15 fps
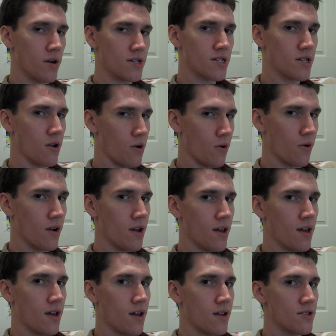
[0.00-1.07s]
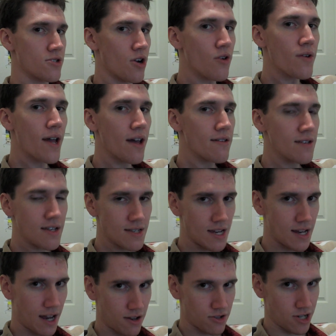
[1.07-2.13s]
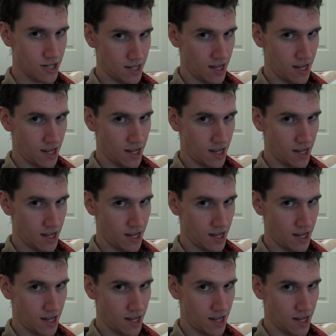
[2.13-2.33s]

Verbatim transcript: So don't count Nintendo out just